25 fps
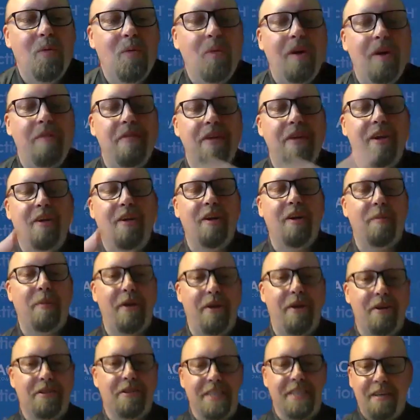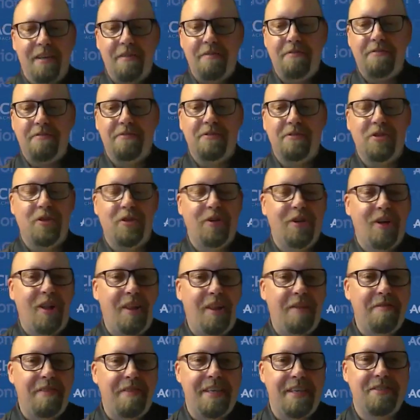what have you learned about yourself during all
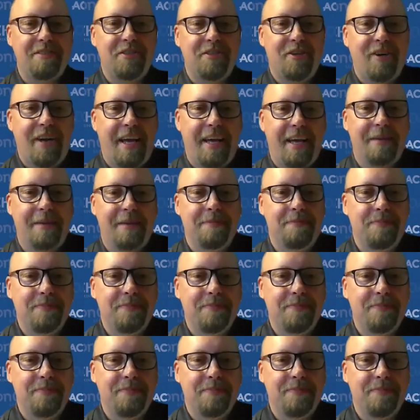of this journey?